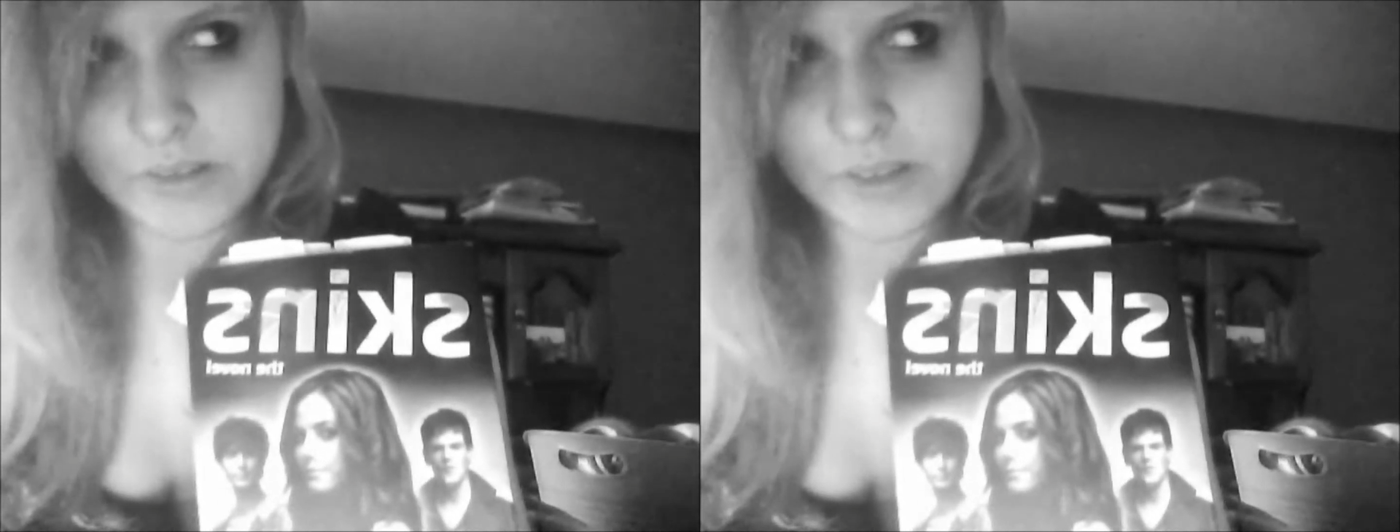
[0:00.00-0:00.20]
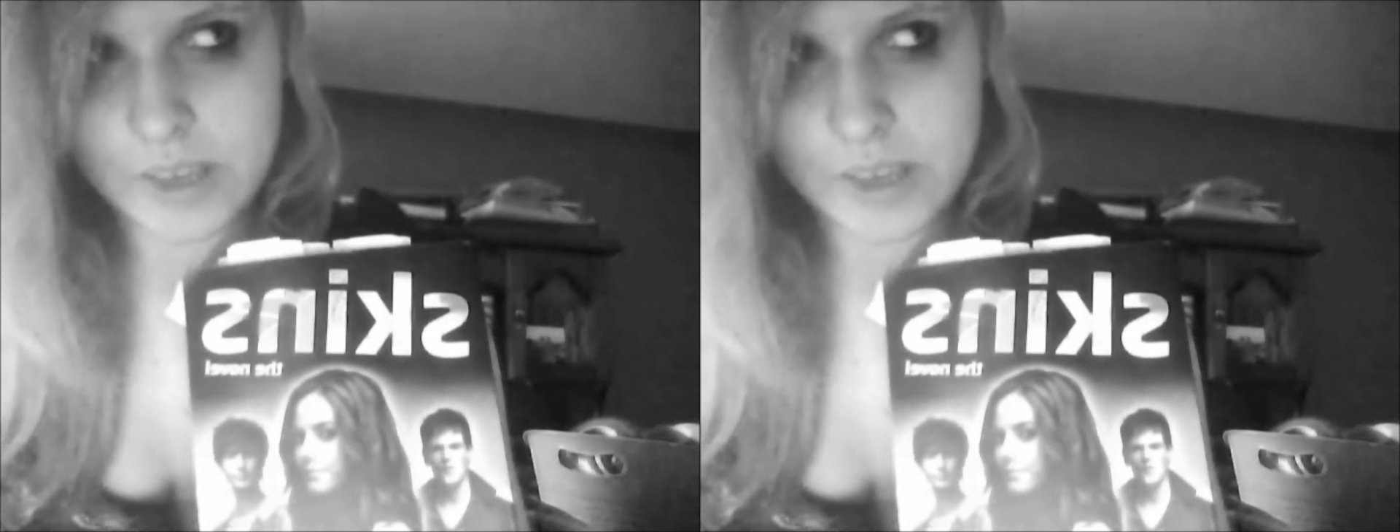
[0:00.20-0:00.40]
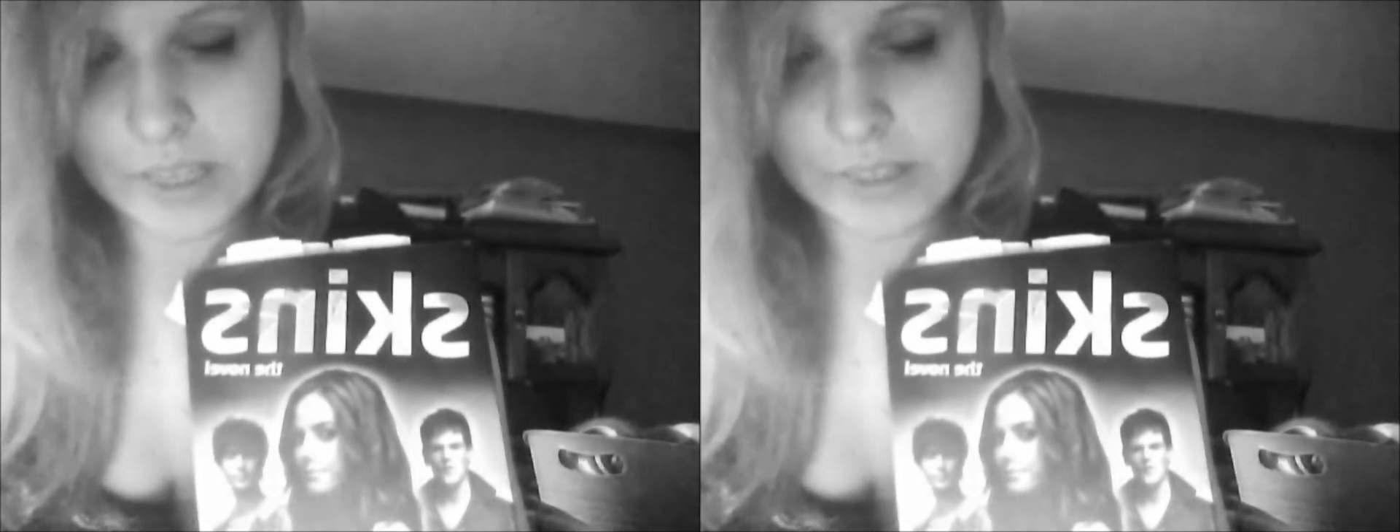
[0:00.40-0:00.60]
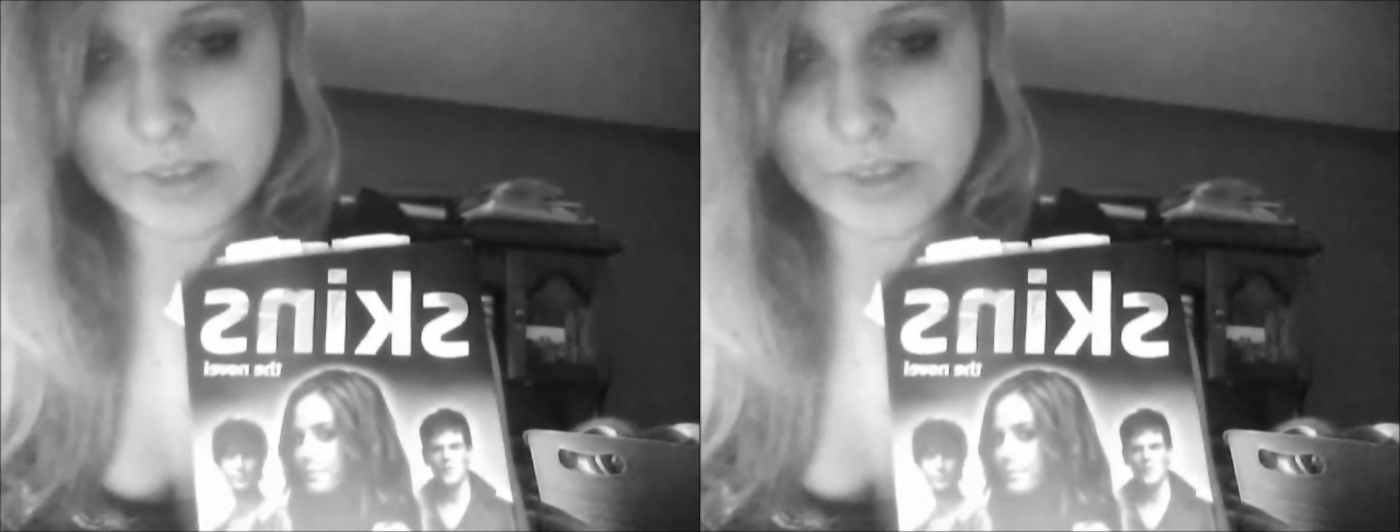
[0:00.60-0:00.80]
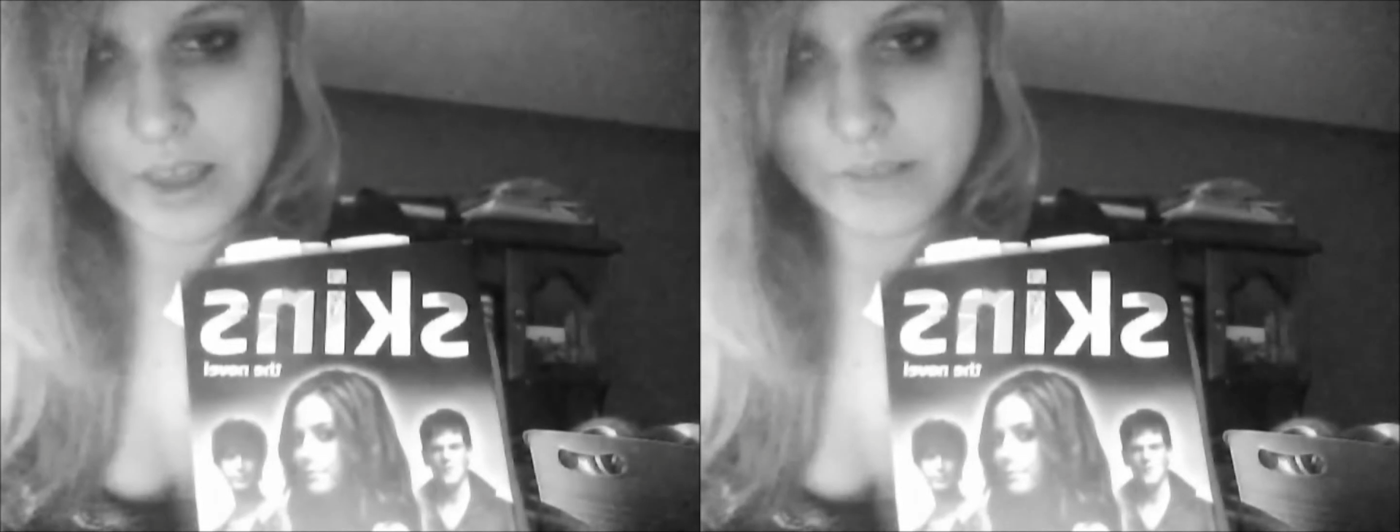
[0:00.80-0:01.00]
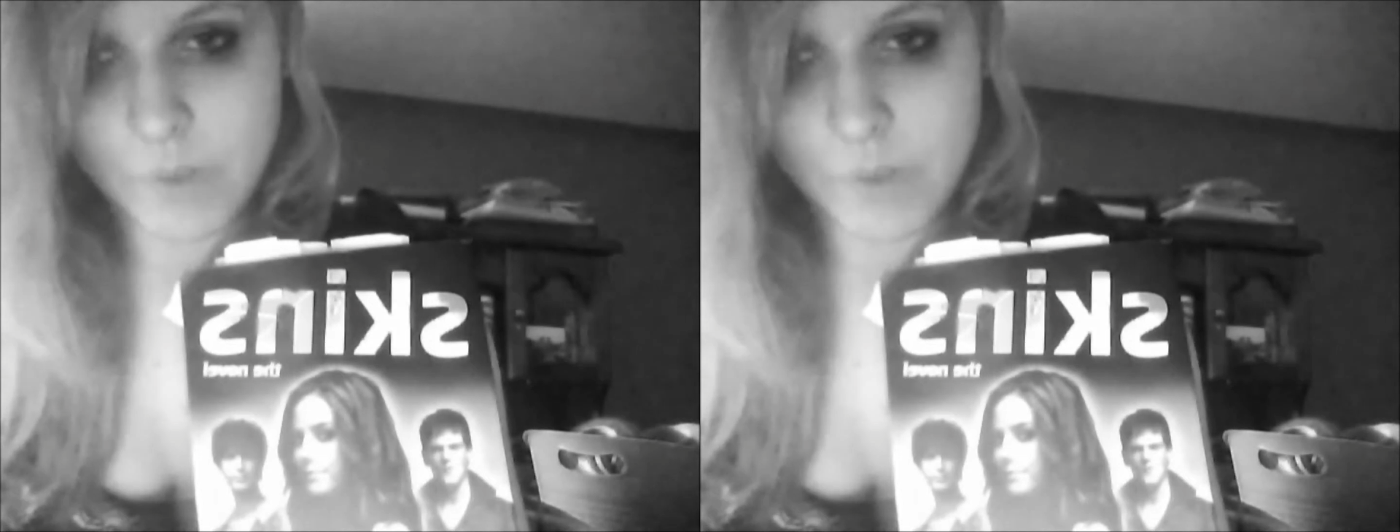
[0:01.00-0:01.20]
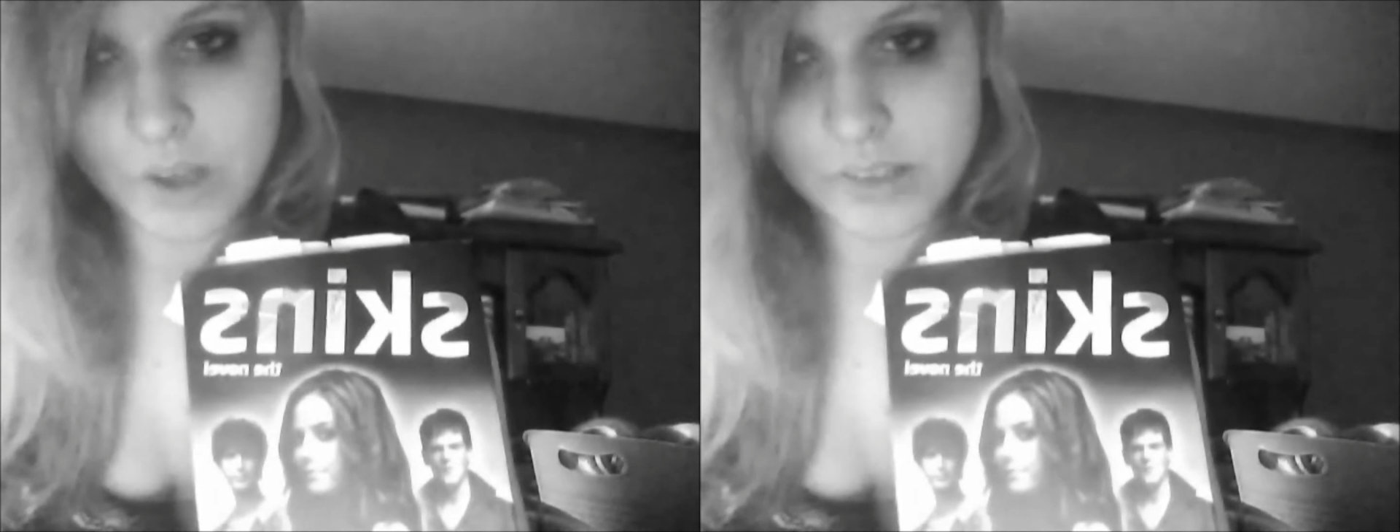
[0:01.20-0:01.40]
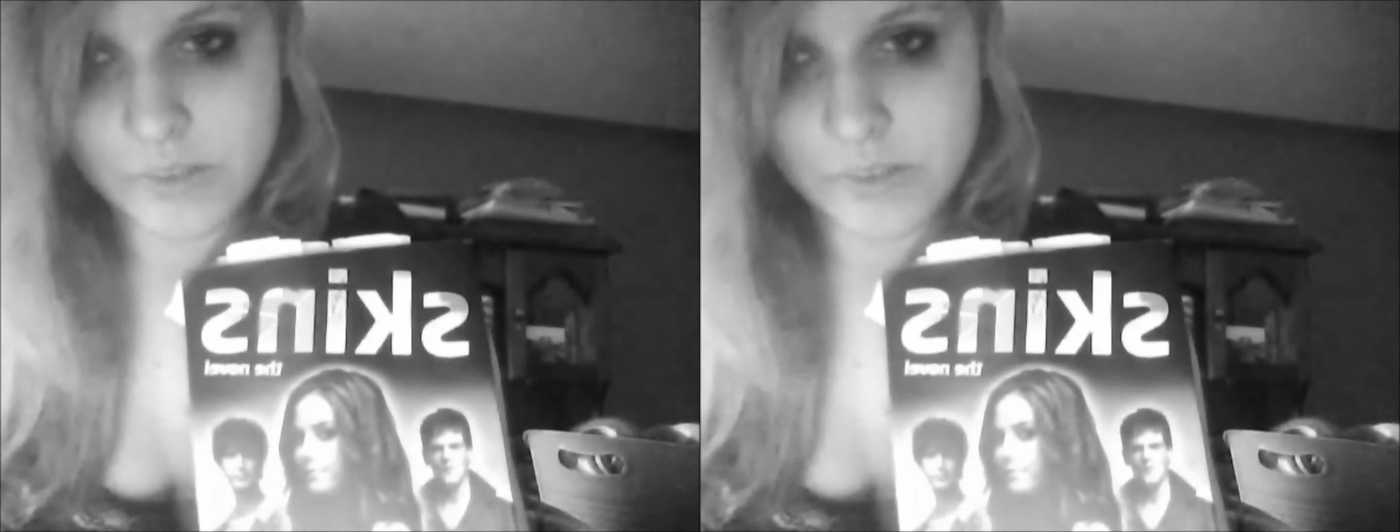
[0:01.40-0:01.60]
I could not watch
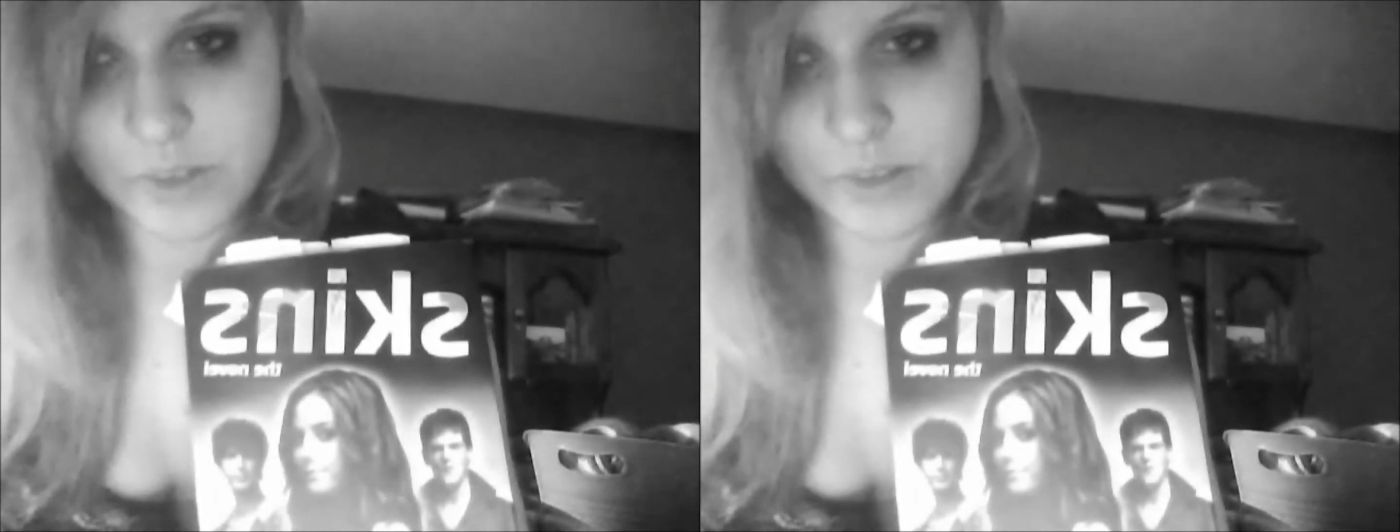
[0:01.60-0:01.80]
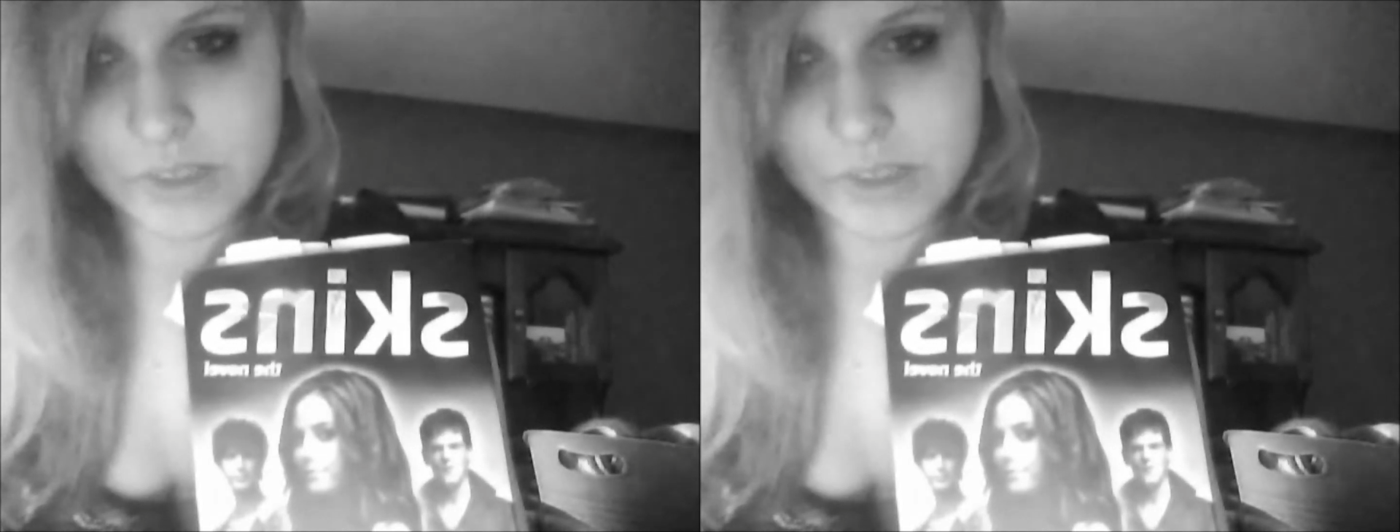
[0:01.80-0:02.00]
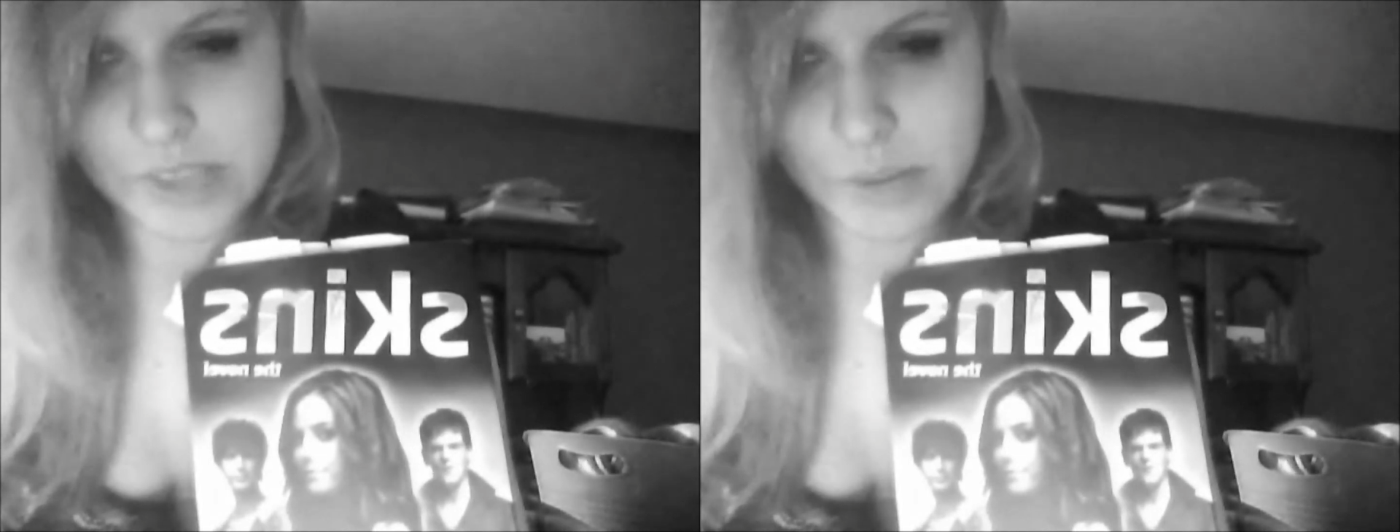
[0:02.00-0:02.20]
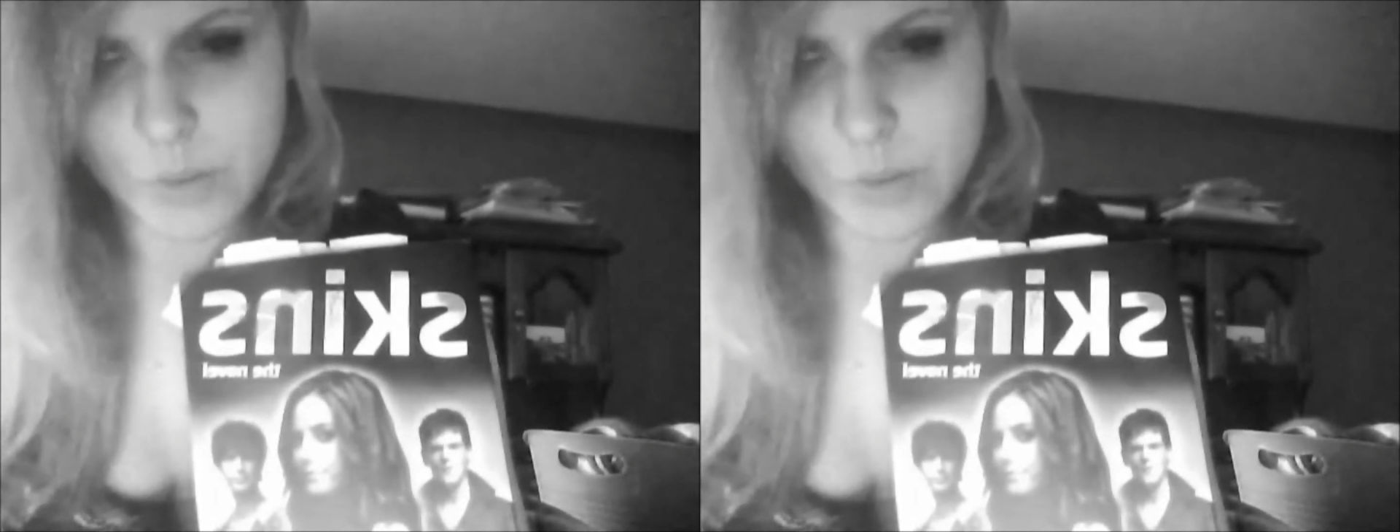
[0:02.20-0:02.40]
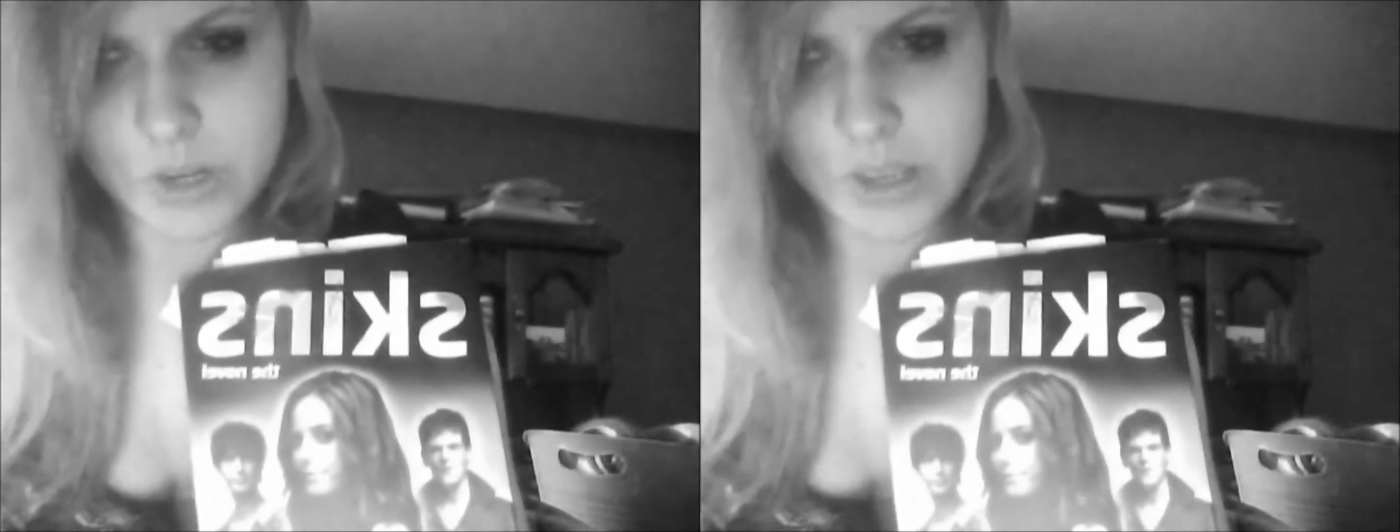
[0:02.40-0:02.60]
the 1st and 2nd one.